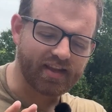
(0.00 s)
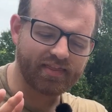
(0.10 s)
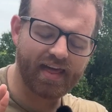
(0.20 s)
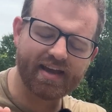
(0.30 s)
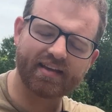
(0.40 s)

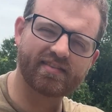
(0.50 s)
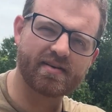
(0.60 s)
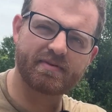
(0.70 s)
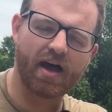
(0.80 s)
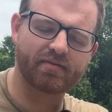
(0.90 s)
that can
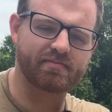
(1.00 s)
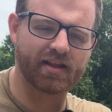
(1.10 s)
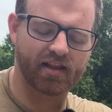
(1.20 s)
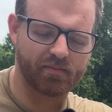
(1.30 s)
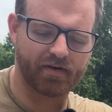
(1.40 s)
sometimes be a
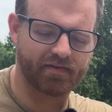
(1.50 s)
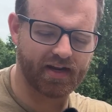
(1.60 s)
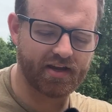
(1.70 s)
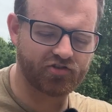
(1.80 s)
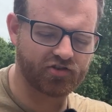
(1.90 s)
little bit of an
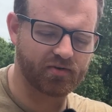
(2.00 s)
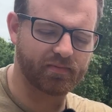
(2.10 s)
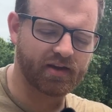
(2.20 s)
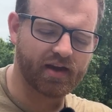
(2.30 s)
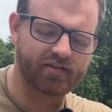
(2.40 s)
issue,
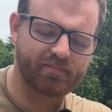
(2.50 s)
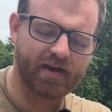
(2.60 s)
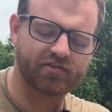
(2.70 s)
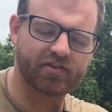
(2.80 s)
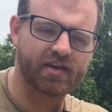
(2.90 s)

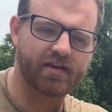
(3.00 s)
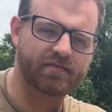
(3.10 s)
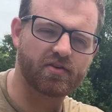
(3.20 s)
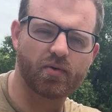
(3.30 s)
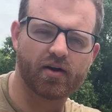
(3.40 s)
especially
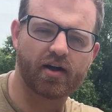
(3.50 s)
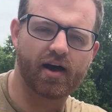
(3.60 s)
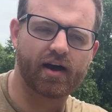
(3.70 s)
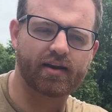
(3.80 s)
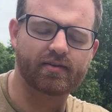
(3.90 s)
if you are
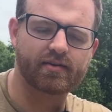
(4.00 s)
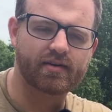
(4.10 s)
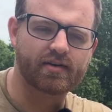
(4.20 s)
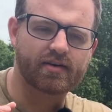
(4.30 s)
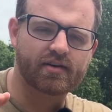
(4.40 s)
not
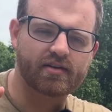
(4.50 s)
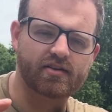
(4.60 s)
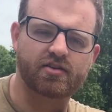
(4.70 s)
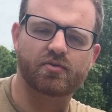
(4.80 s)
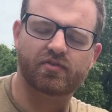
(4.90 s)

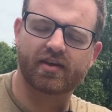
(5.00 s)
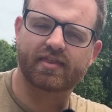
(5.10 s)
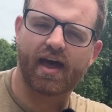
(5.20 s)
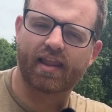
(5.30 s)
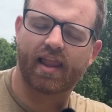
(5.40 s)
using
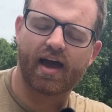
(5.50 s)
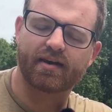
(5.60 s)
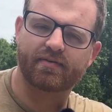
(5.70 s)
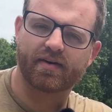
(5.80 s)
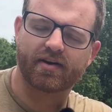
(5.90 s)
that
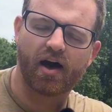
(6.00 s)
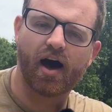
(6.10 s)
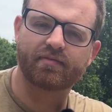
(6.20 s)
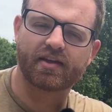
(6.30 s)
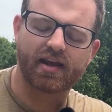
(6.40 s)
line very
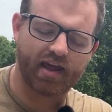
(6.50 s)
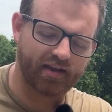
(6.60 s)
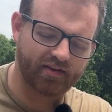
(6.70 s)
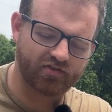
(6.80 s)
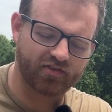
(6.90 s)
often and
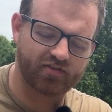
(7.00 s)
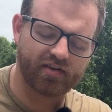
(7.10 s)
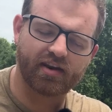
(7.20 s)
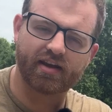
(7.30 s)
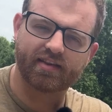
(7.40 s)
it is just
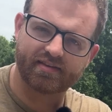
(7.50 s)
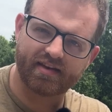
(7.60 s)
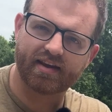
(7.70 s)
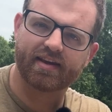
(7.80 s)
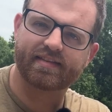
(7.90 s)
sitting and
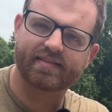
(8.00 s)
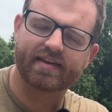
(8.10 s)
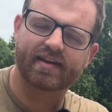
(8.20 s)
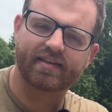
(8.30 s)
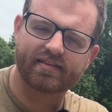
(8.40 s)
sitting and
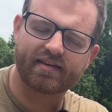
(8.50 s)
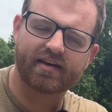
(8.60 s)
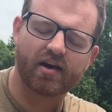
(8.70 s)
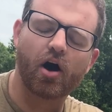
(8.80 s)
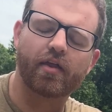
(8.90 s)
sitting and
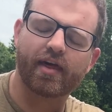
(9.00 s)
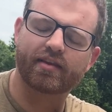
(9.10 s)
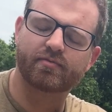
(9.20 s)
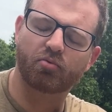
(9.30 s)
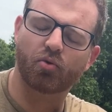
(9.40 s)
sitting on
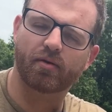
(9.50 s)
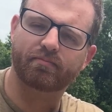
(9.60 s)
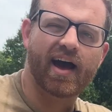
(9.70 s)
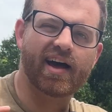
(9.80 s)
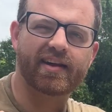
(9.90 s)
that spool.
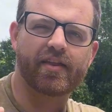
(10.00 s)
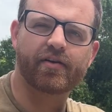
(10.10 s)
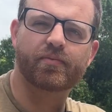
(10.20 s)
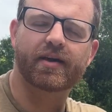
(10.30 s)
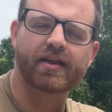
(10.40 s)

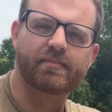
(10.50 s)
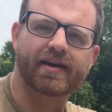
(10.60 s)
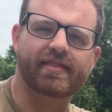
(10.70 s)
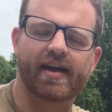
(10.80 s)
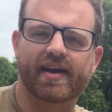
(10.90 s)
Another really
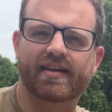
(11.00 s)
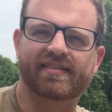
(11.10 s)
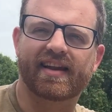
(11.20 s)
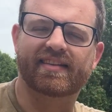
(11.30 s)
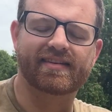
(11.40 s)
big thing is
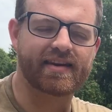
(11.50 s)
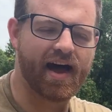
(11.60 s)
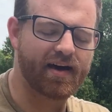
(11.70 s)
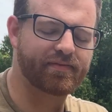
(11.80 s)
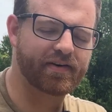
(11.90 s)
that it's
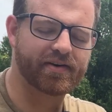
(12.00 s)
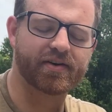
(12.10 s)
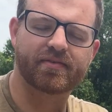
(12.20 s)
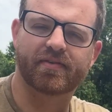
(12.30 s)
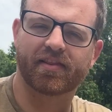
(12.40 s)
not very
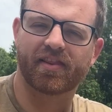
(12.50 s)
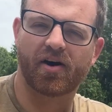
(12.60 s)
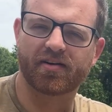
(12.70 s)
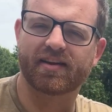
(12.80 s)
good for long